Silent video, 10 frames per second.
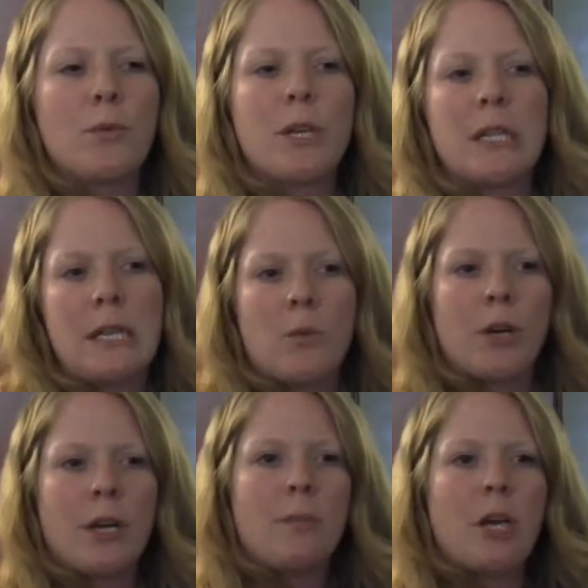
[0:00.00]
we're really
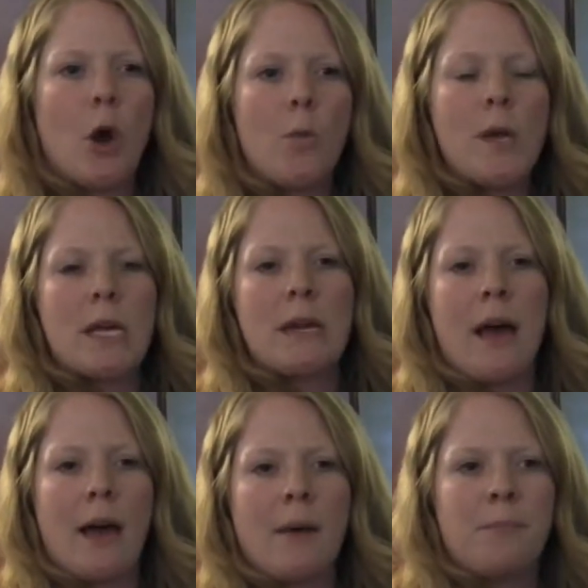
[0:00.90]
we're going to be open,
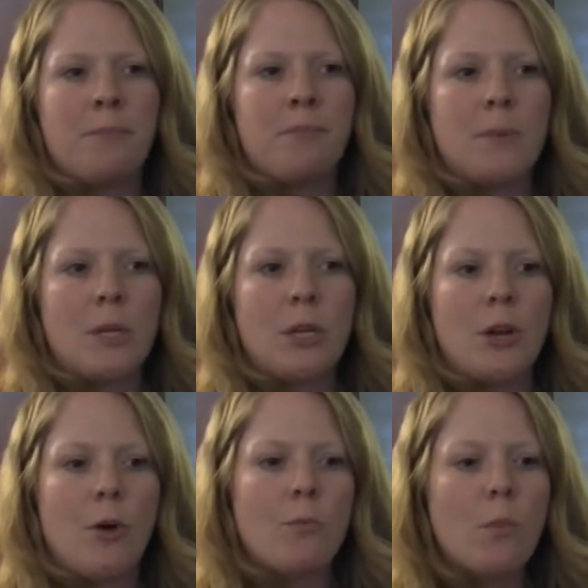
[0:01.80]
um, you
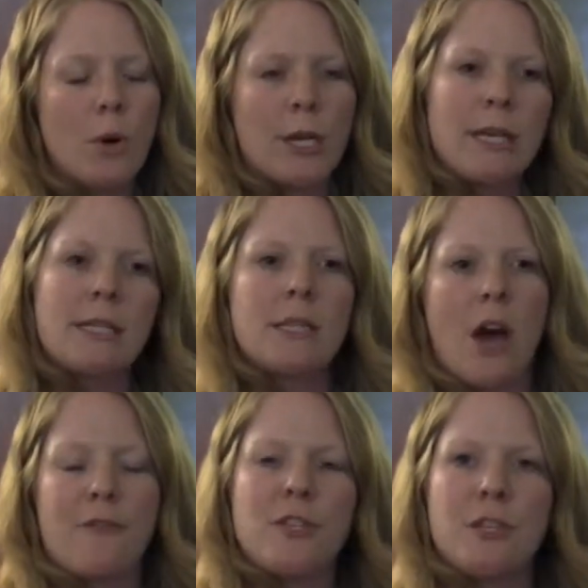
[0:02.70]
know, mornings,
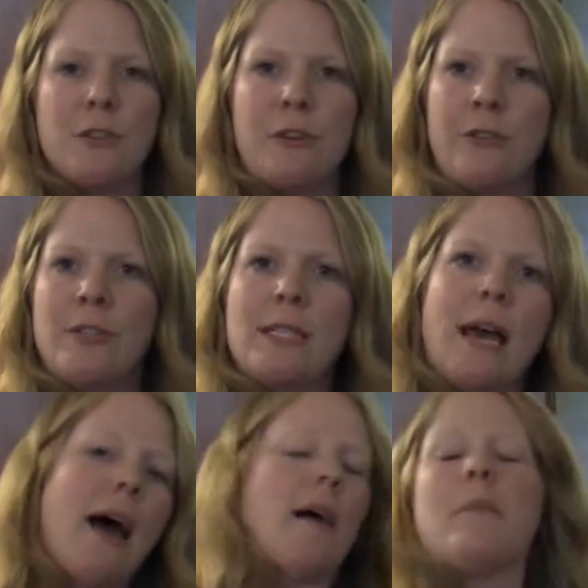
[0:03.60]
afternoons,
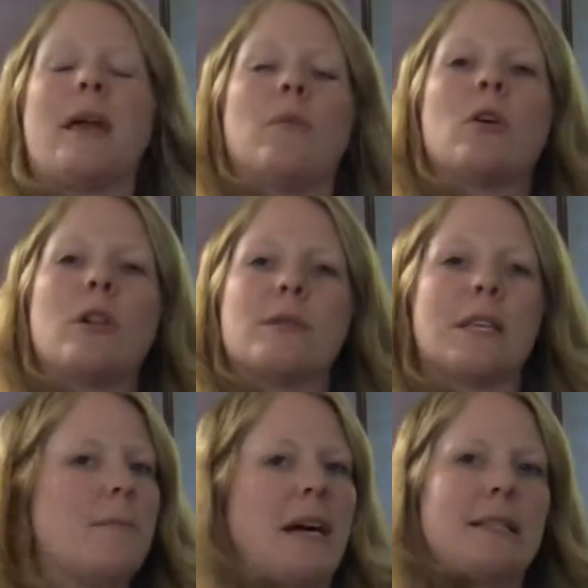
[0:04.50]
um, mm-hmm. and we'll close
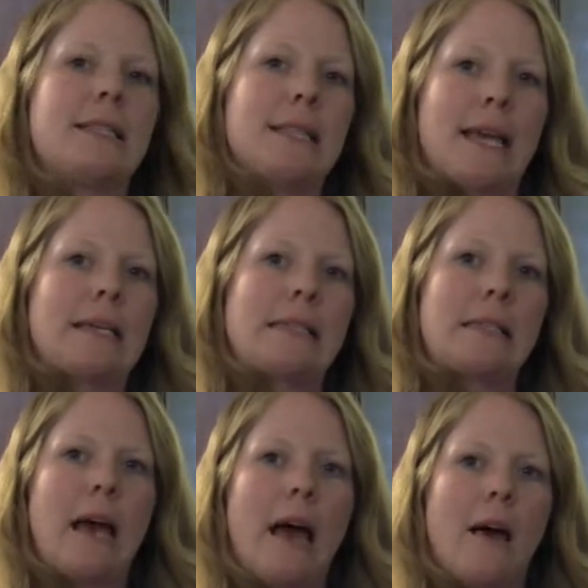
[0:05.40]
at about
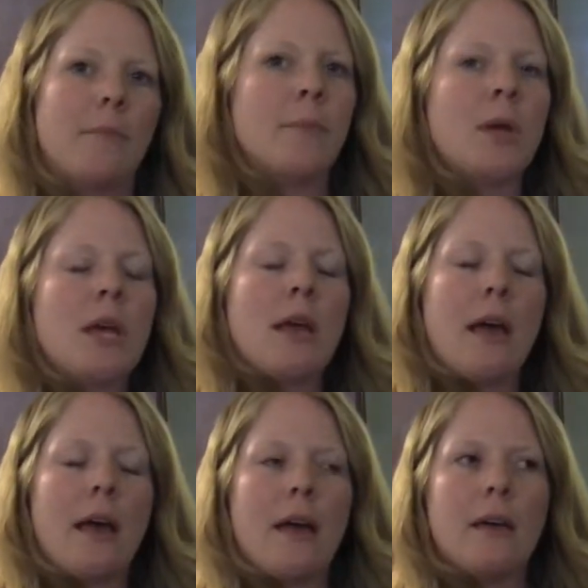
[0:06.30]
six. Okay. Um,
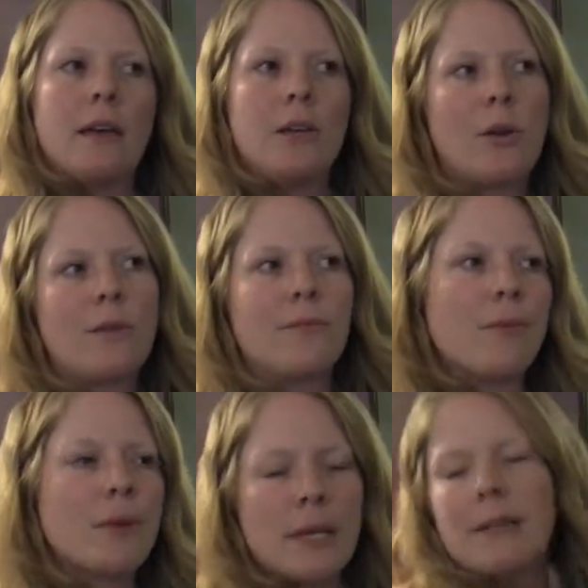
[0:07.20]
uh, you
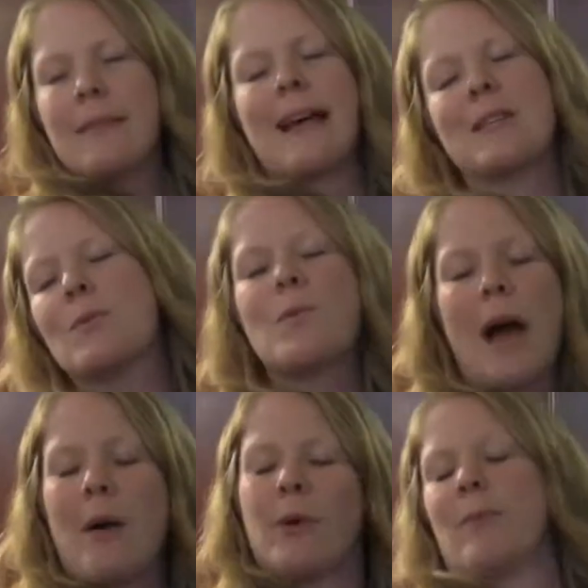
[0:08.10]
know, that's
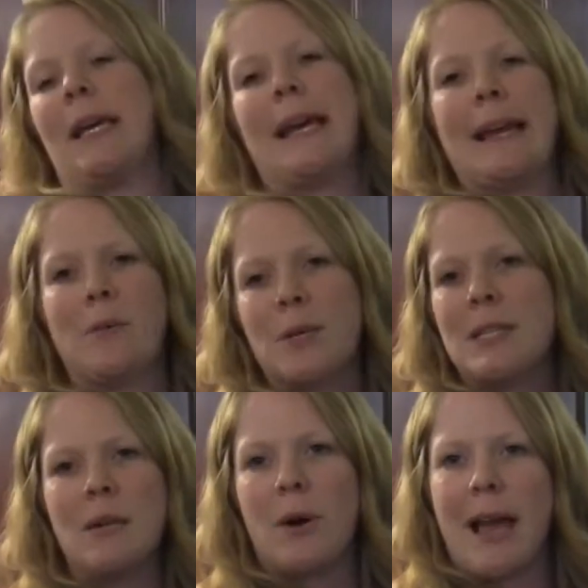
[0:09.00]
how we're beginning. We'll
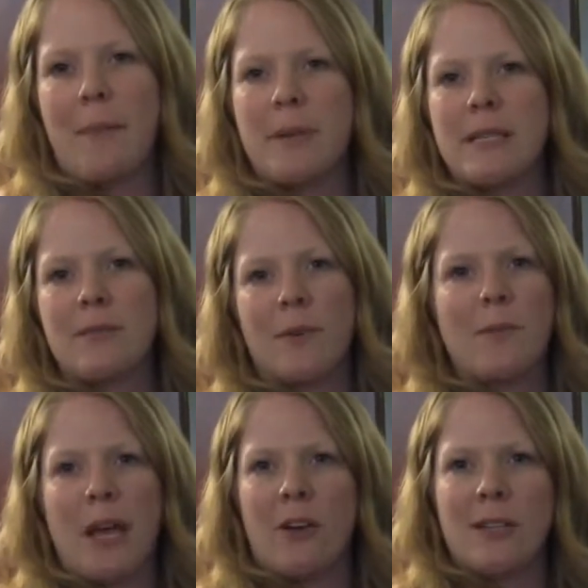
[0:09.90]
see what happens
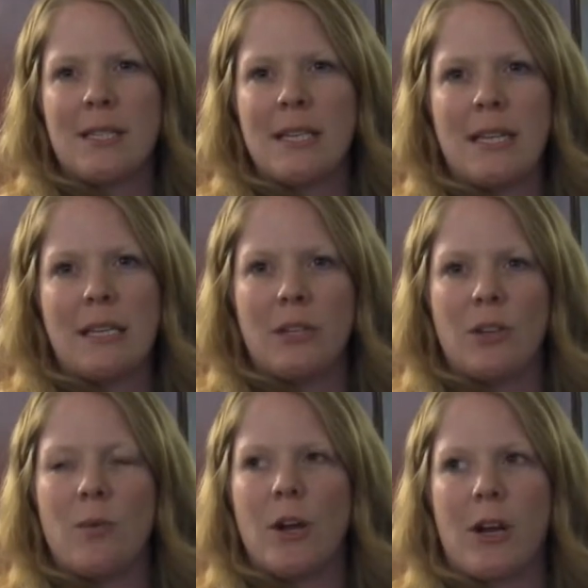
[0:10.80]
from there and see,
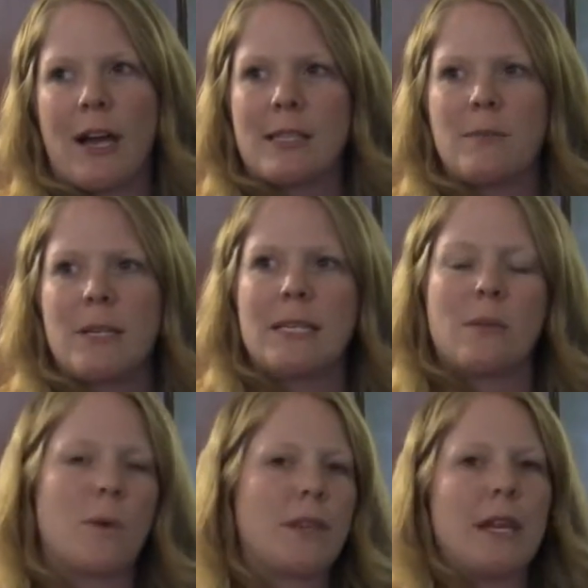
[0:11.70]
you know, what our customers
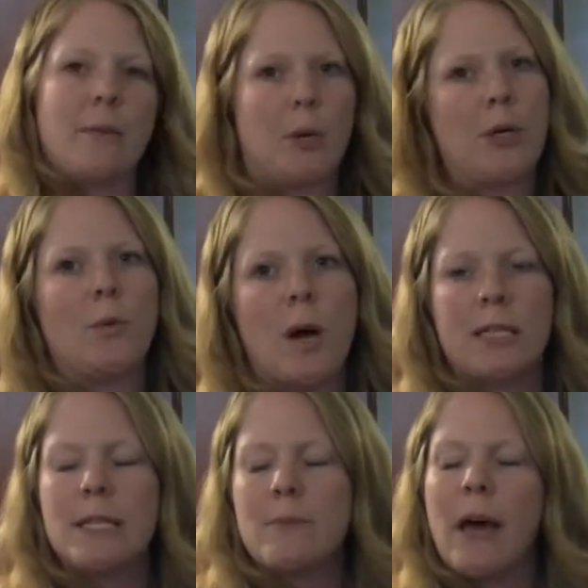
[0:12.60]
and what the neighborhood
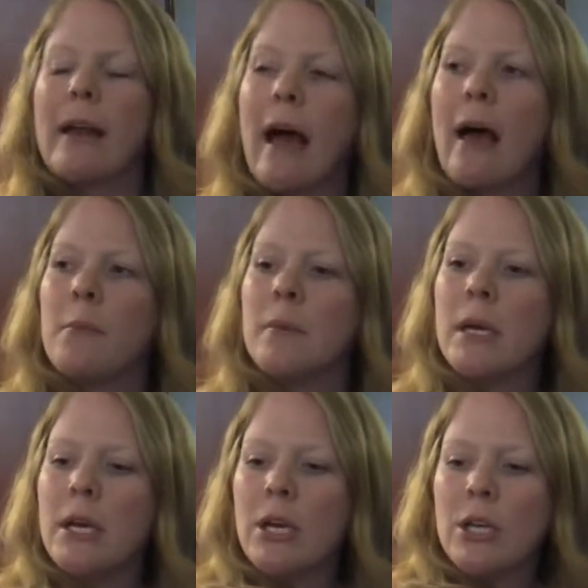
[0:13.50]
wants. But, mm-hmm.
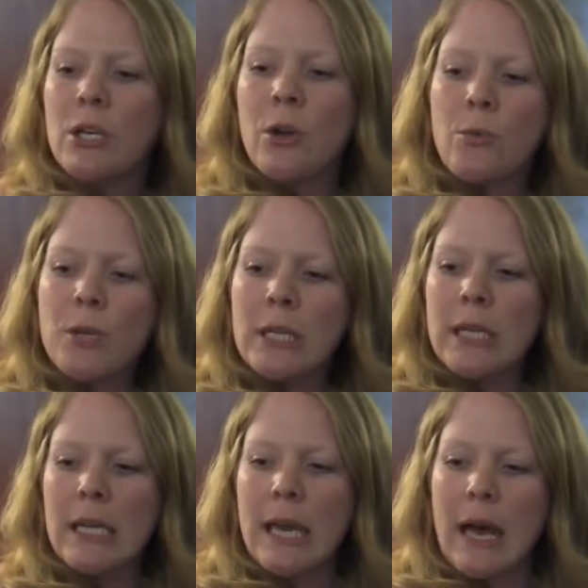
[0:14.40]
um, you know,
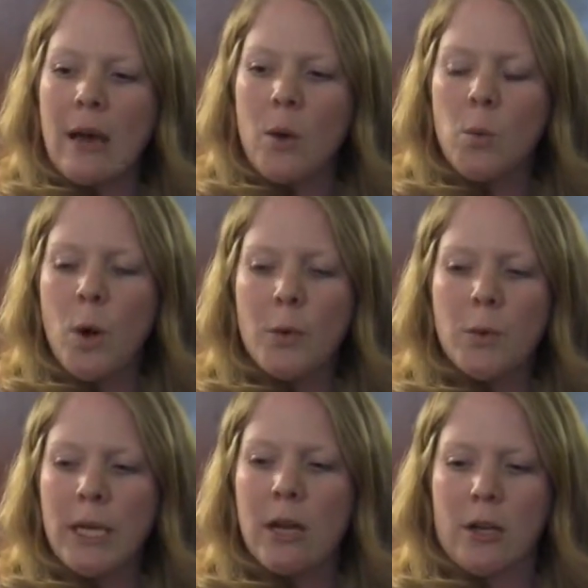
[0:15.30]
really
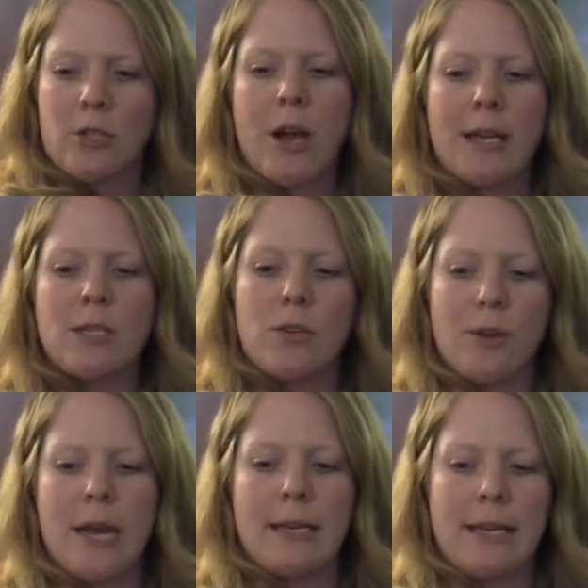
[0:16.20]
what we are trying to
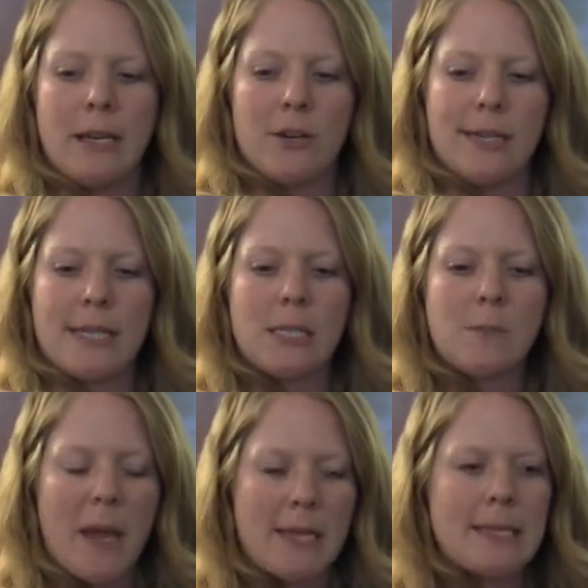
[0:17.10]
create here is a
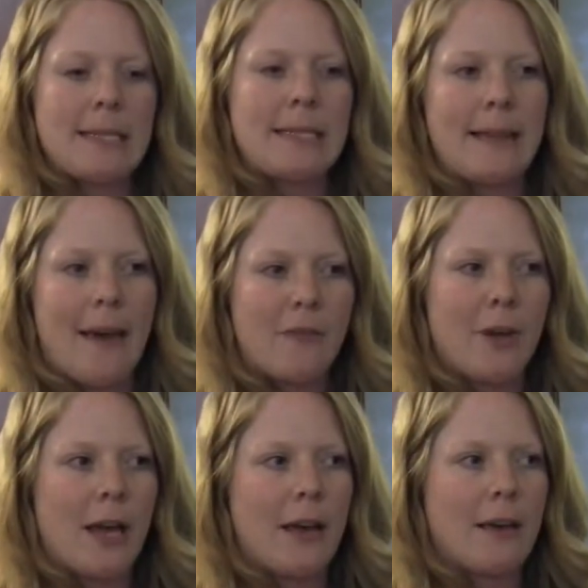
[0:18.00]
space in South
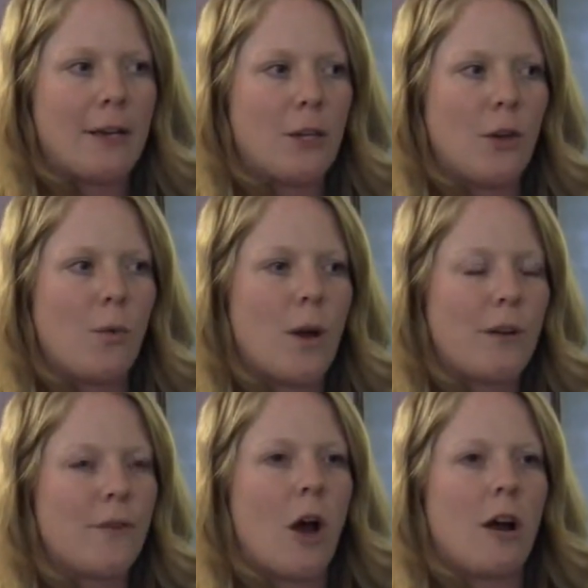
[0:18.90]
Africa. You know,
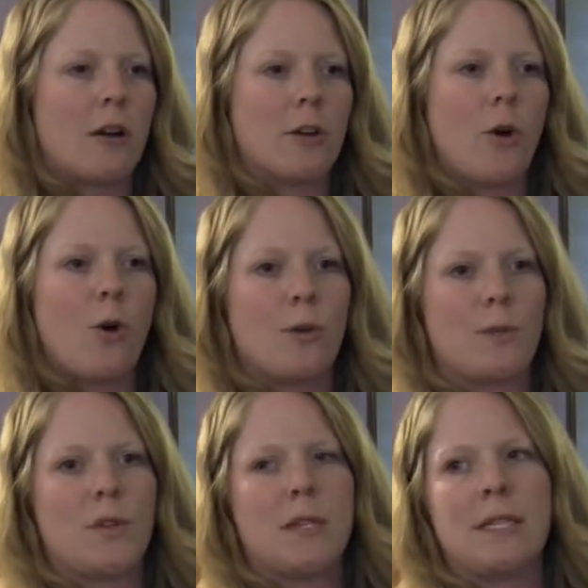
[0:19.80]
one of our
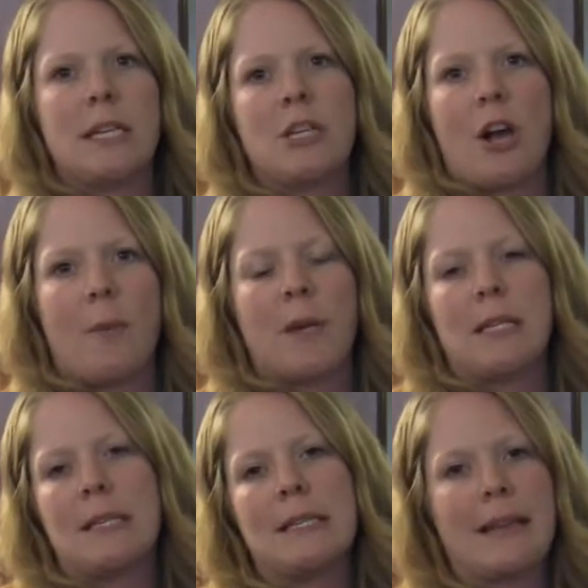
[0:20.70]
goals with this tea shop
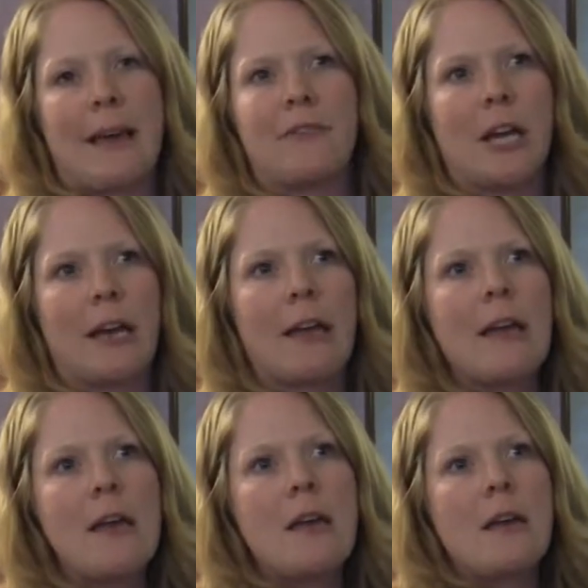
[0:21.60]
is in South Africa
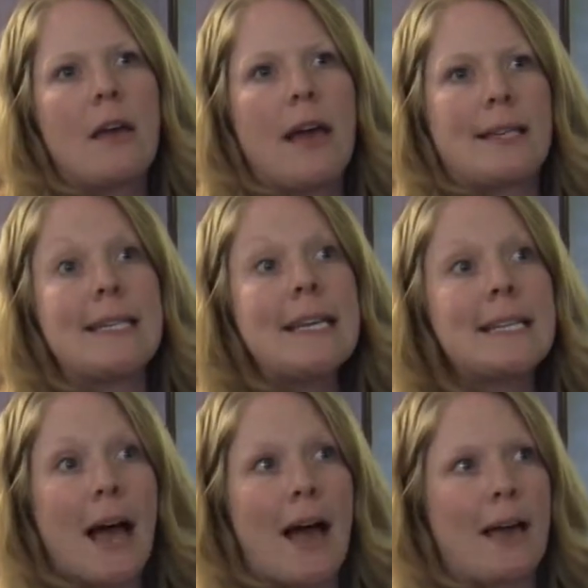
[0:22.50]
at
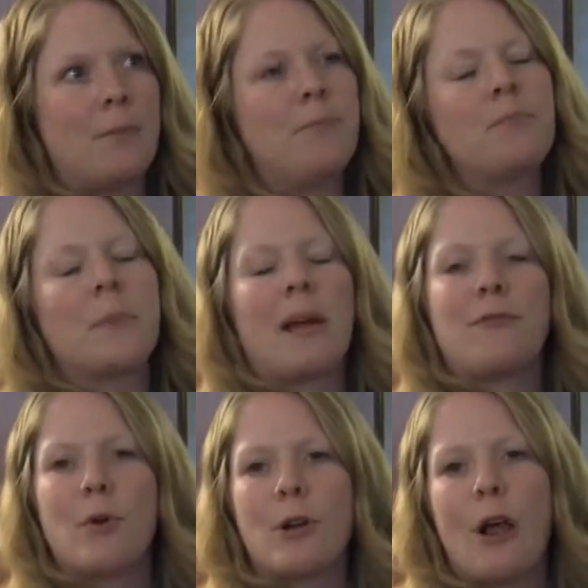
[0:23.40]
tea time,
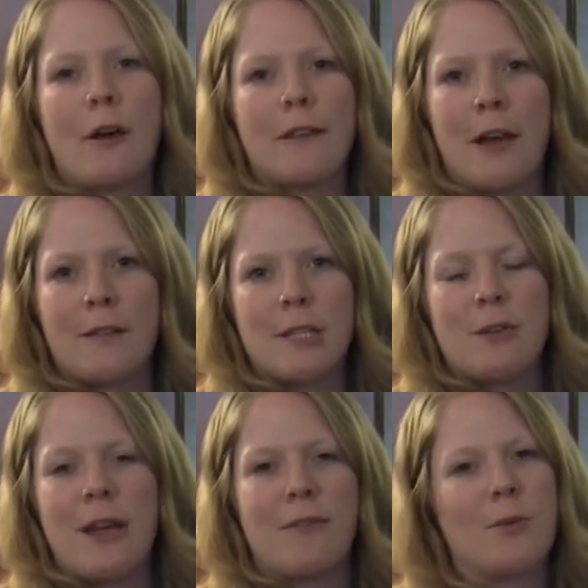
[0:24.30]
at four o'clock in the
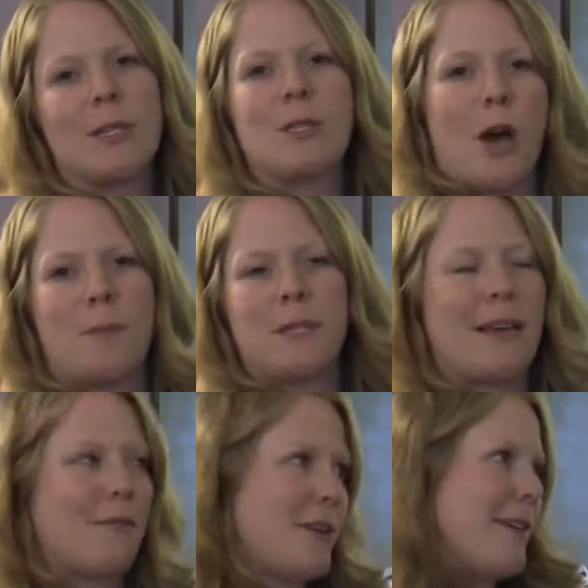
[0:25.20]
afternoon, everyone stops
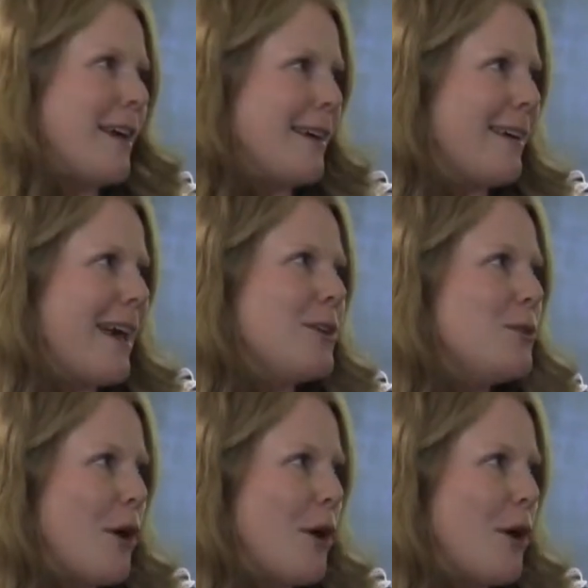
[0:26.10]
everything and